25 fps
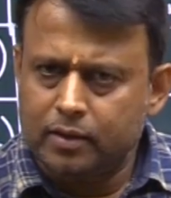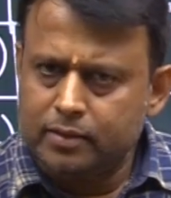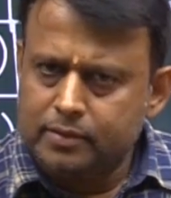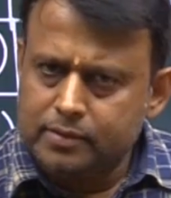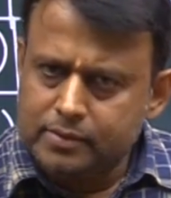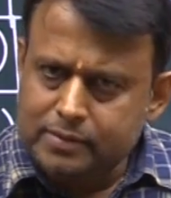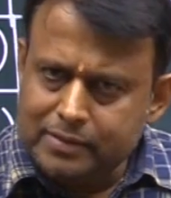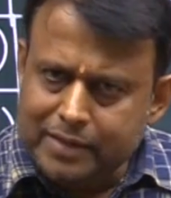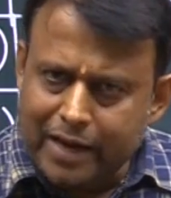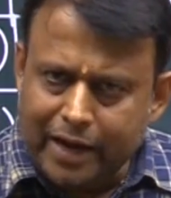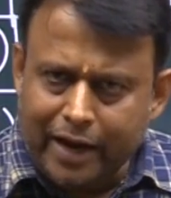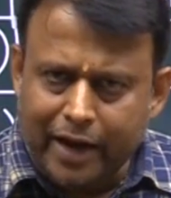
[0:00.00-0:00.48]

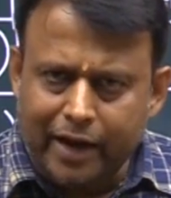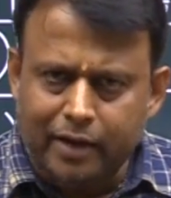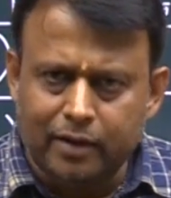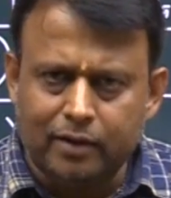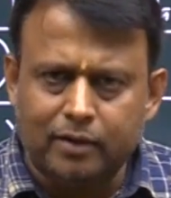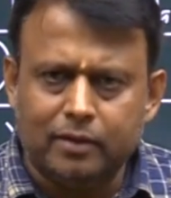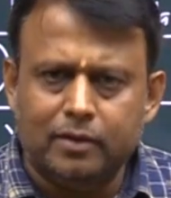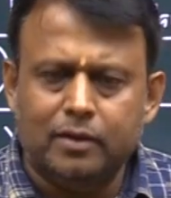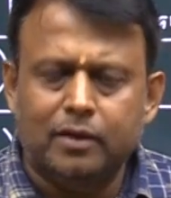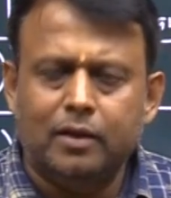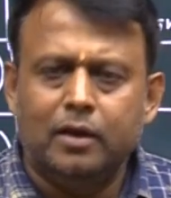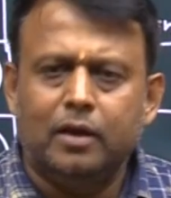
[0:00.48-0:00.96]
Second,
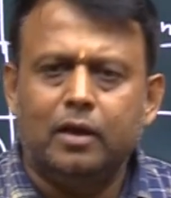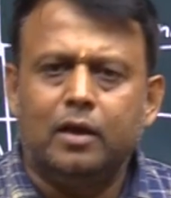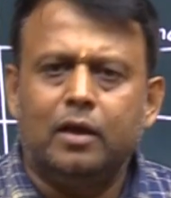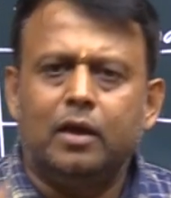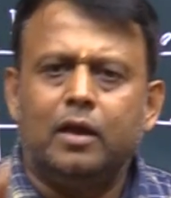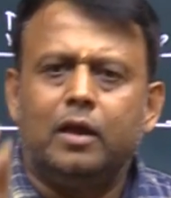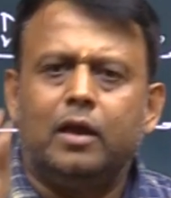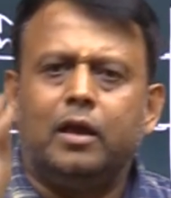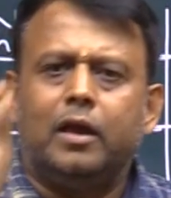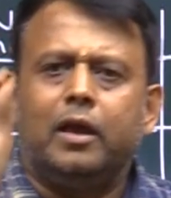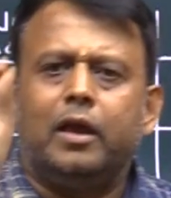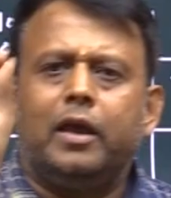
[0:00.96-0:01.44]

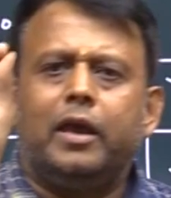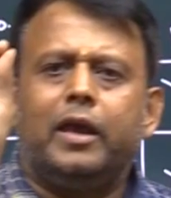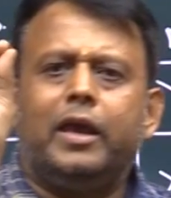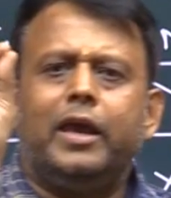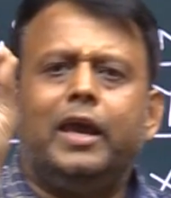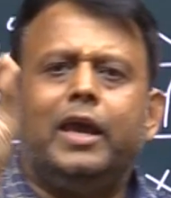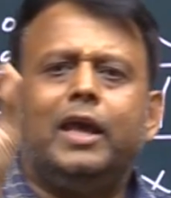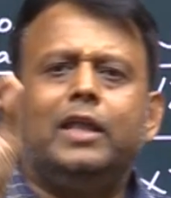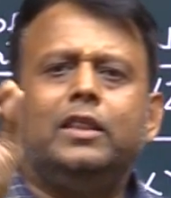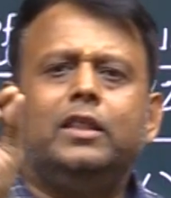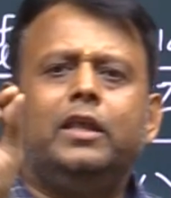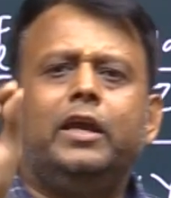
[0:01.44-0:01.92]

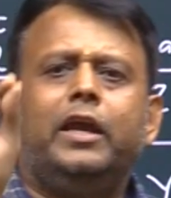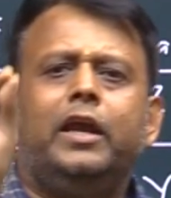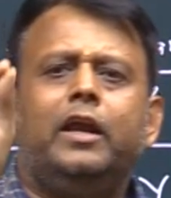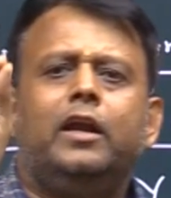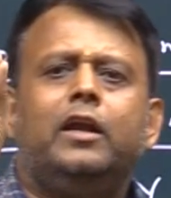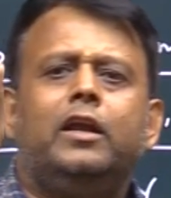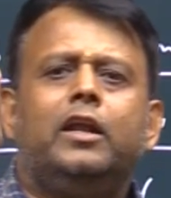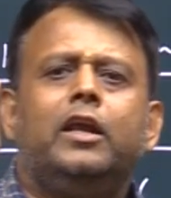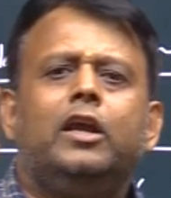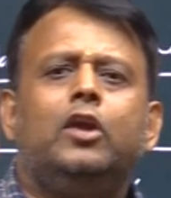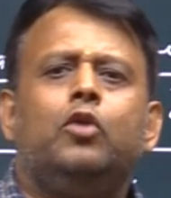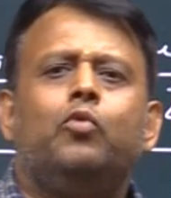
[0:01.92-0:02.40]
any
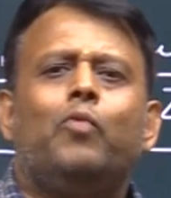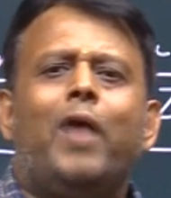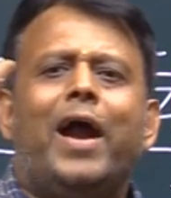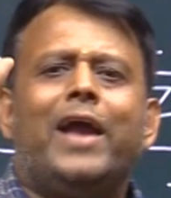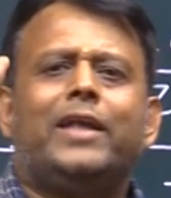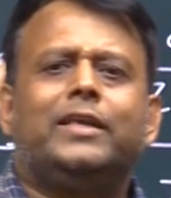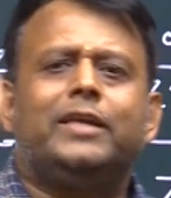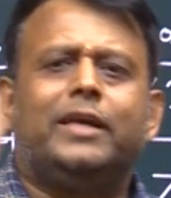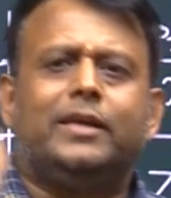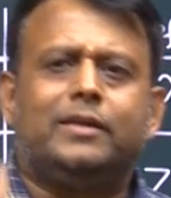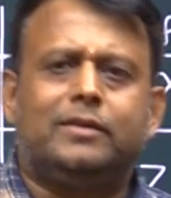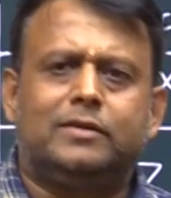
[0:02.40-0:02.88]

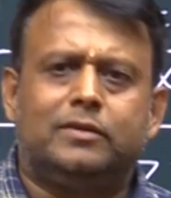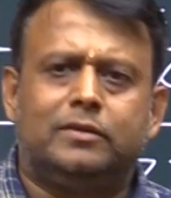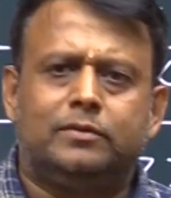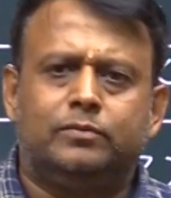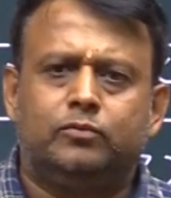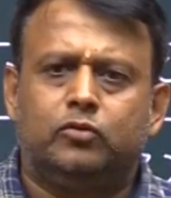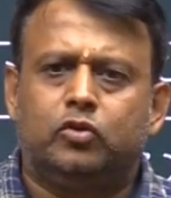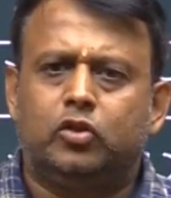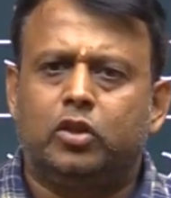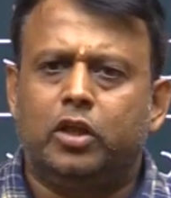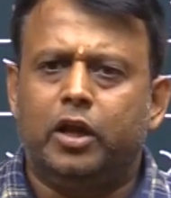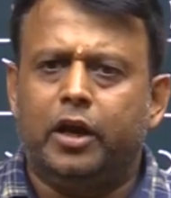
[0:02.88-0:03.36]
dyz,
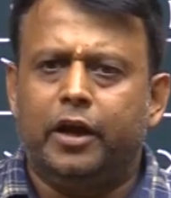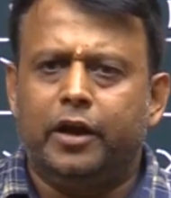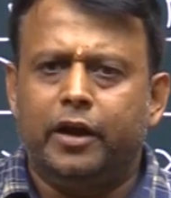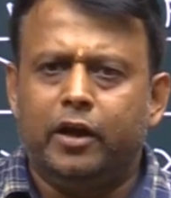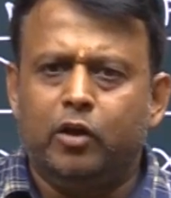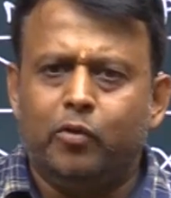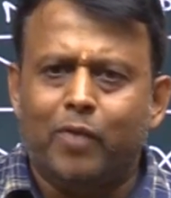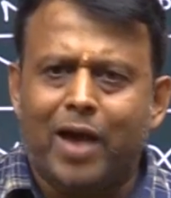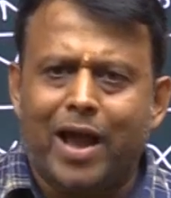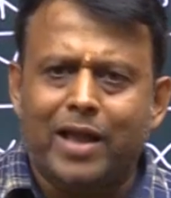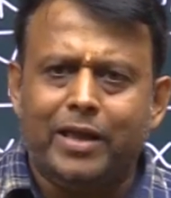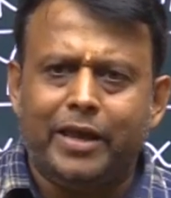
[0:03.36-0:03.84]

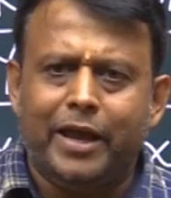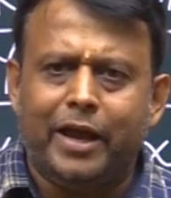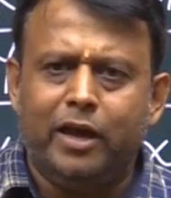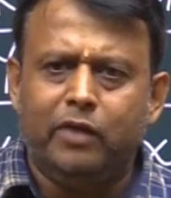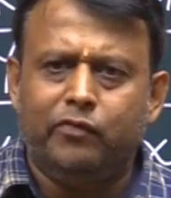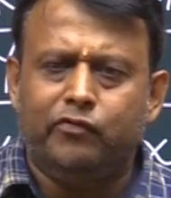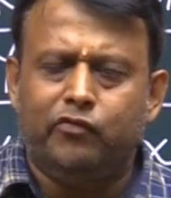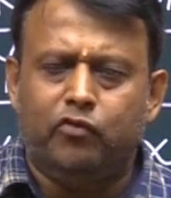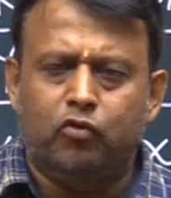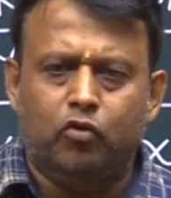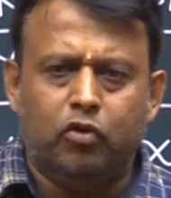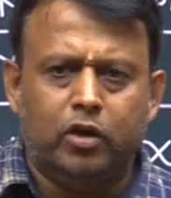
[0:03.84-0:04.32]

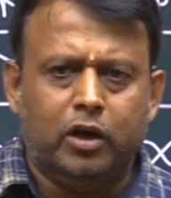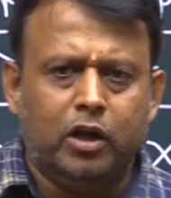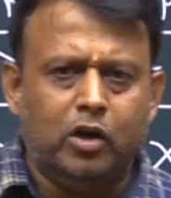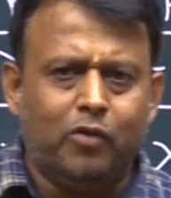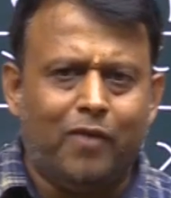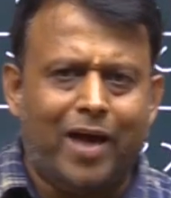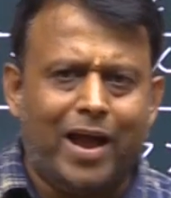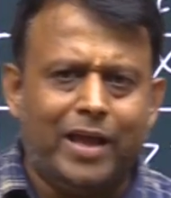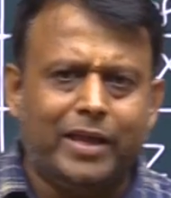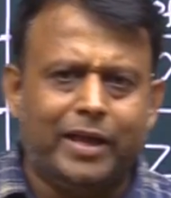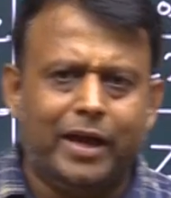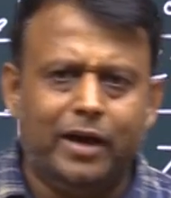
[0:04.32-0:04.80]
3dyz,
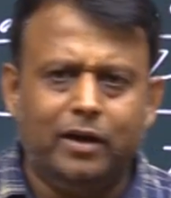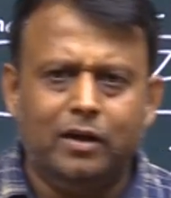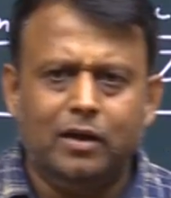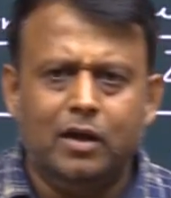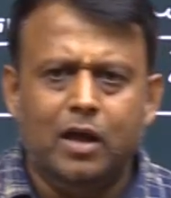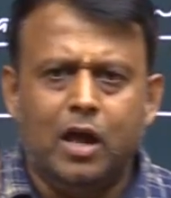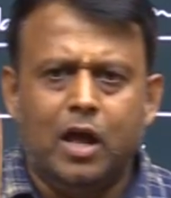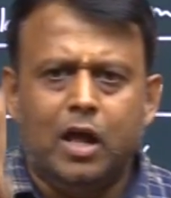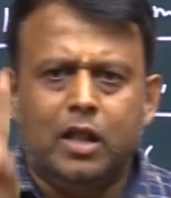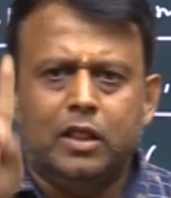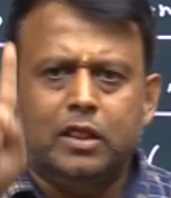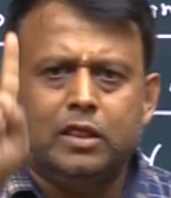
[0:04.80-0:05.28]
4dyz,
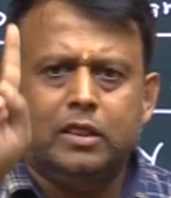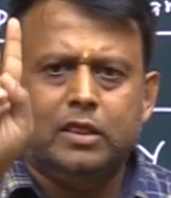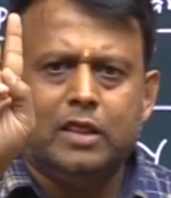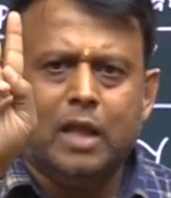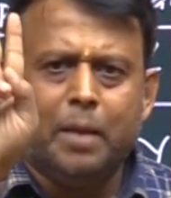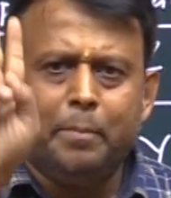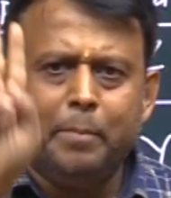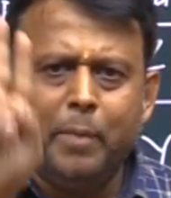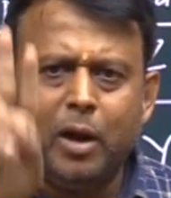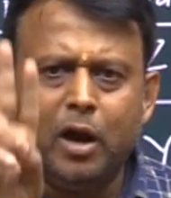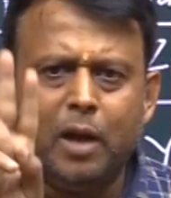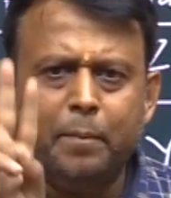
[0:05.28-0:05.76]

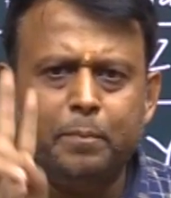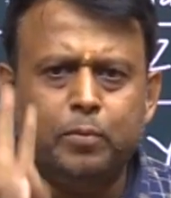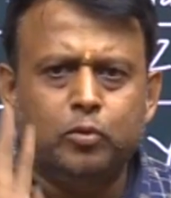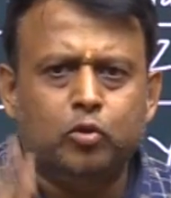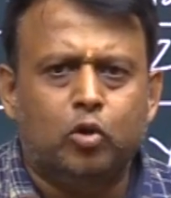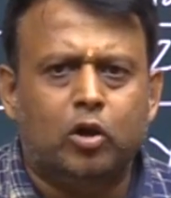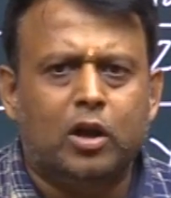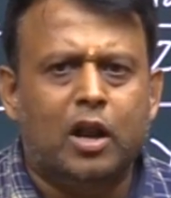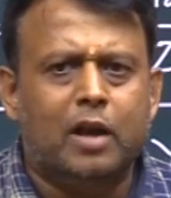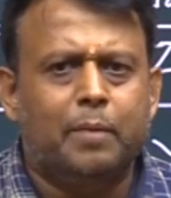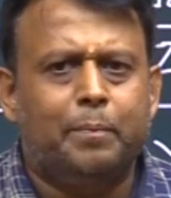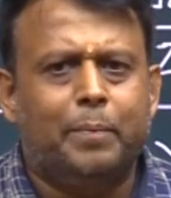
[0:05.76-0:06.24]
number of
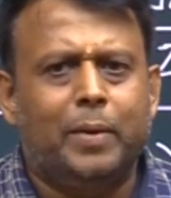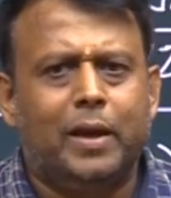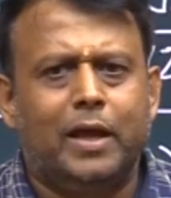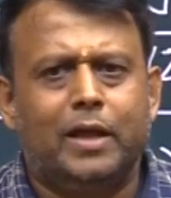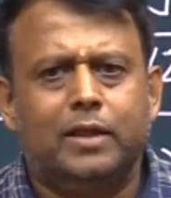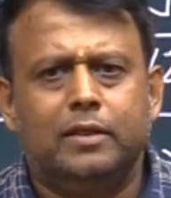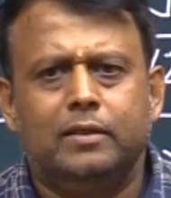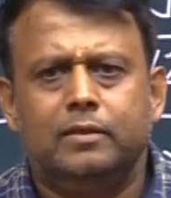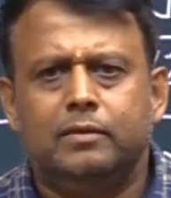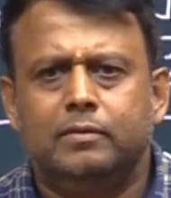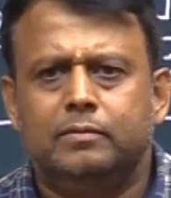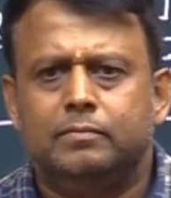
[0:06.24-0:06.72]
nodal
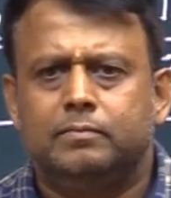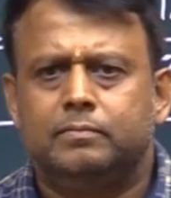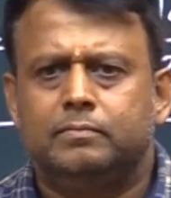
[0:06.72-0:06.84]
plane